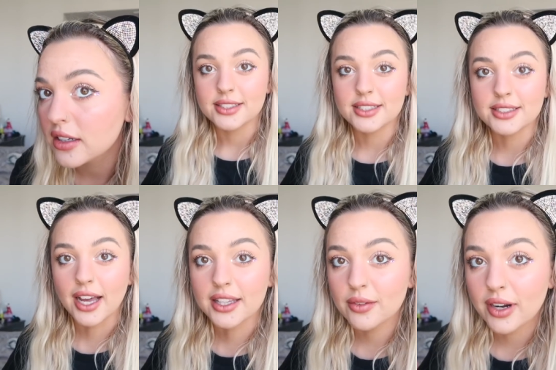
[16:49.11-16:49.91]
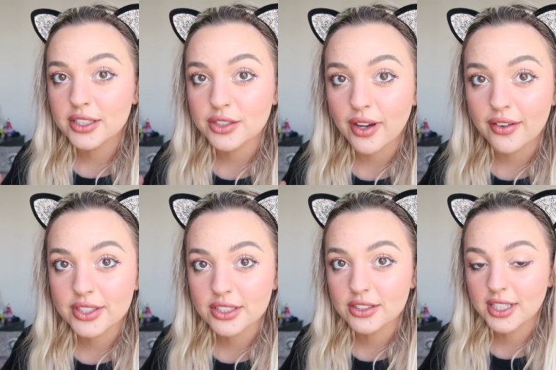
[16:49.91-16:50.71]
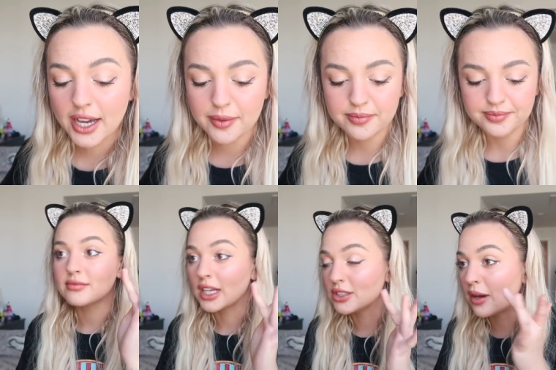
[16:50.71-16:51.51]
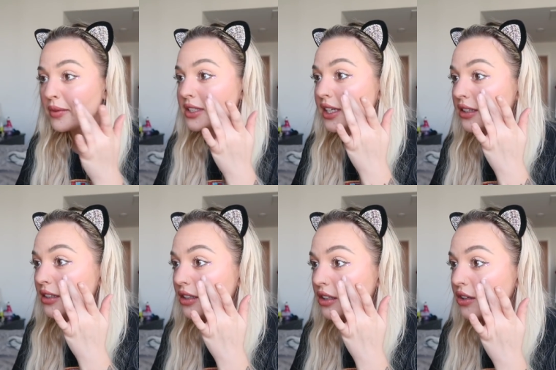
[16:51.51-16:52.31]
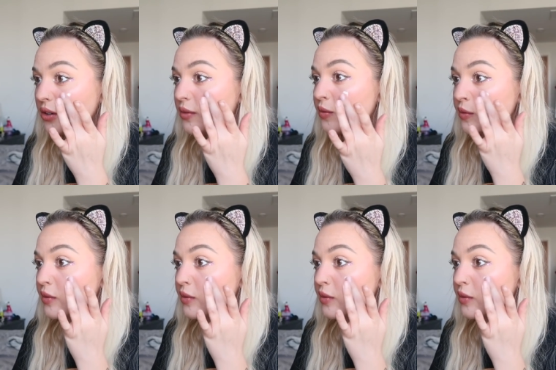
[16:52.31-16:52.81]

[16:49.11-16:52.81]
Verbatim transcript: This is exactly what I do every single time. So I'm going to take the glue